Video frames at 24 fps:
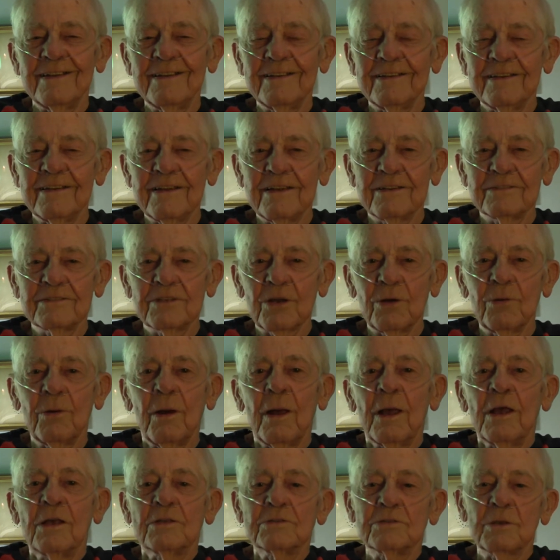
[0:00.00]
and uh, so
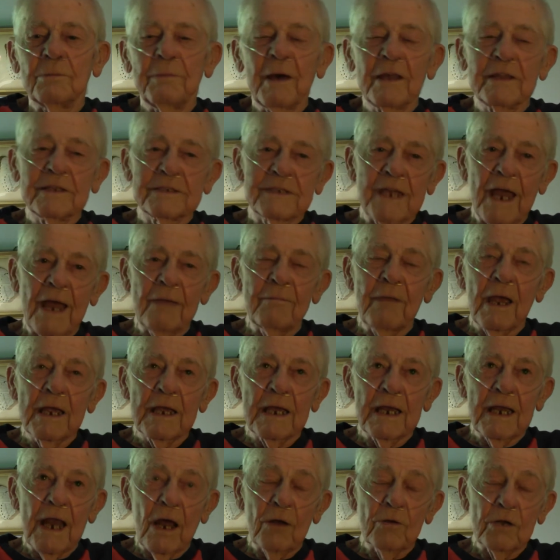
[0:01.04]
so by the time I
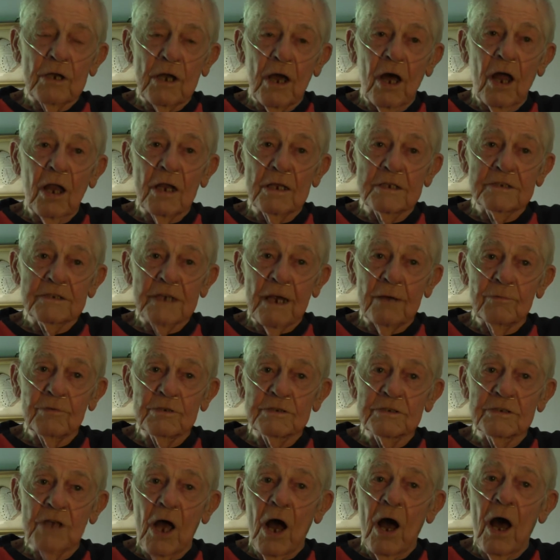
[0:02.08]
got out of college, I
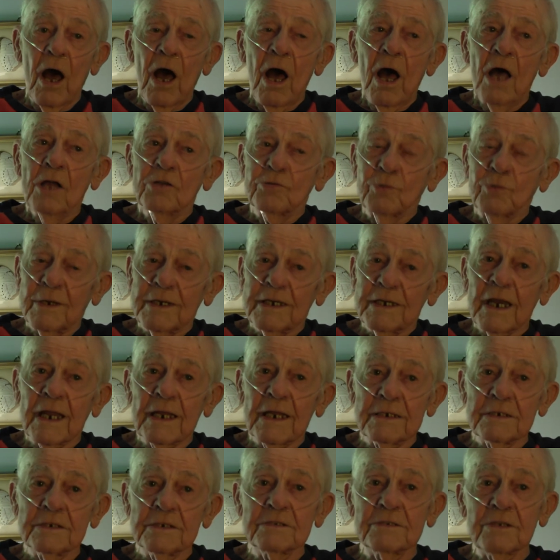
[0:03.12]
was
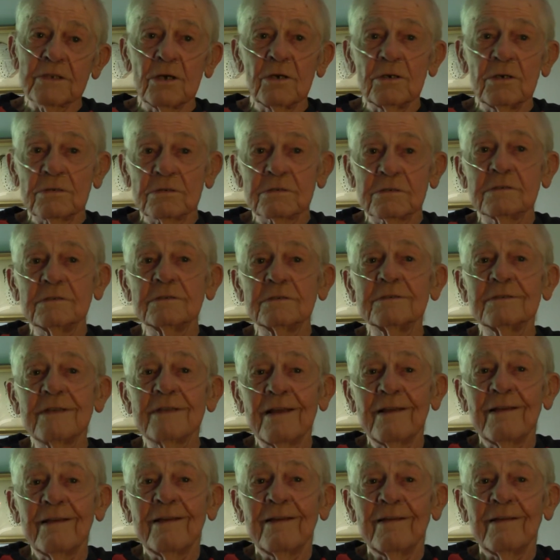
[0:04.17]
twenty-nine years old.
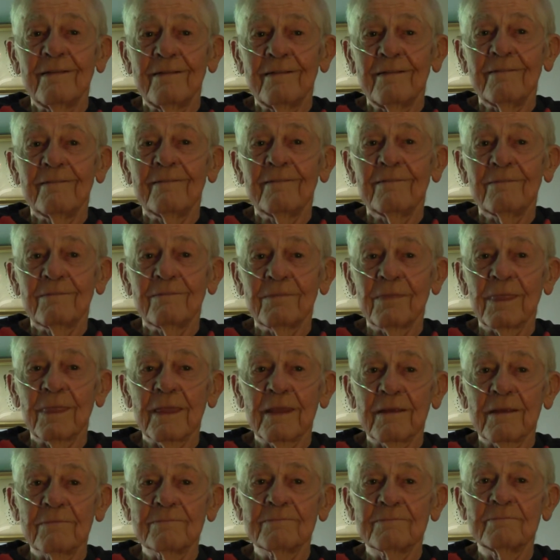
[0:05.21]

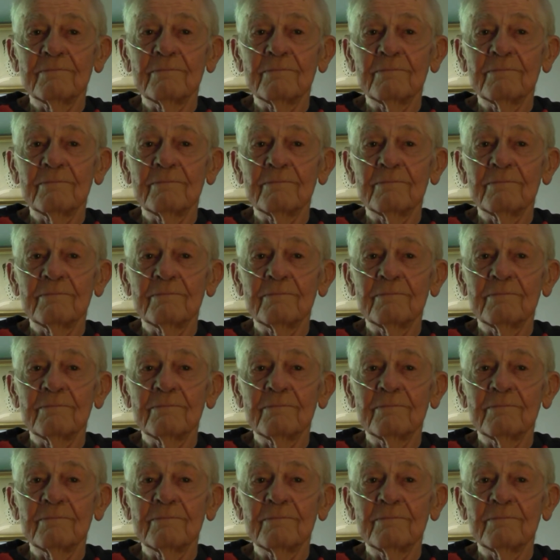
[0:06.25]
Yeah.